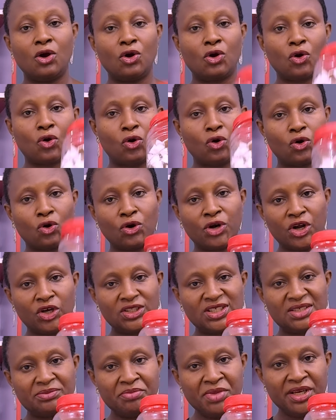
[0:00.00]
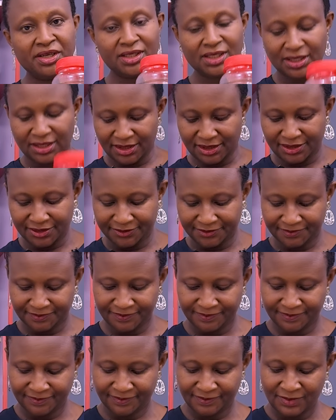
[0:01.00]
coconut milk,
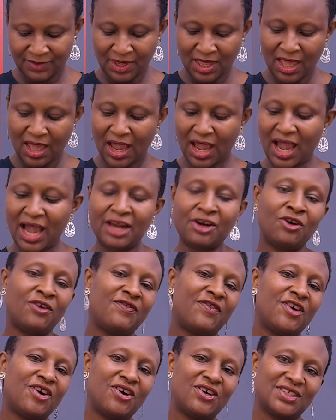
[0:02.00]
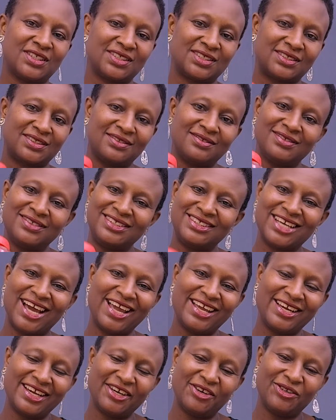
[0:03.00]
and of course
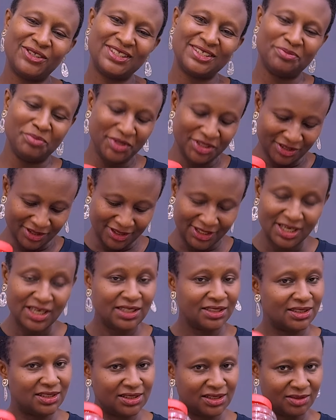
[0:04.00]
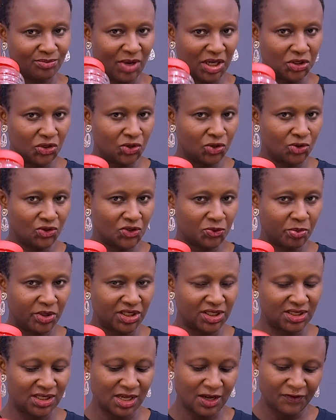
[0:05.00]
tiger nut milk. This is my son's
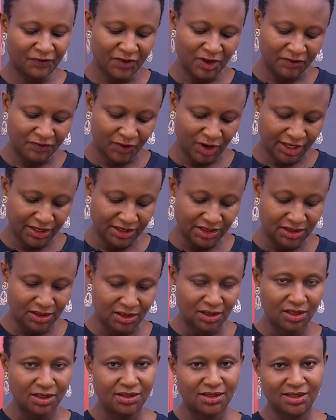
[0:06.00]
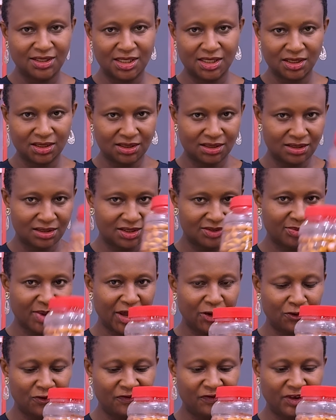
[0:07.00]
personal favorite. This is my
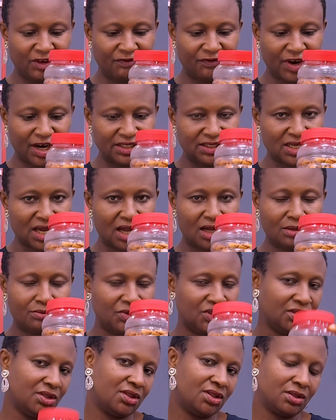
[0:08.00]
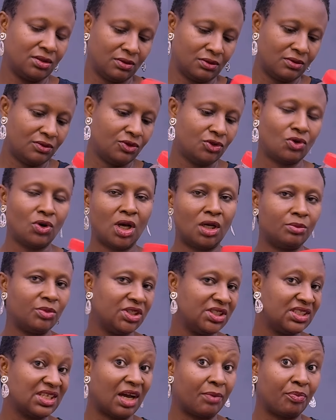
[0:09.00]
own favorite, almonds, though
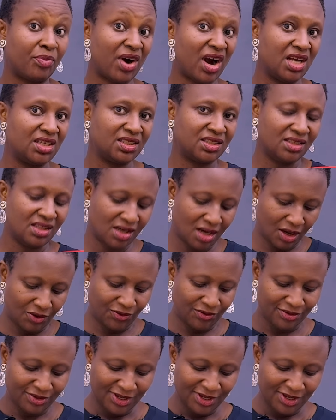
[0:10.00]
almonds are pricey now.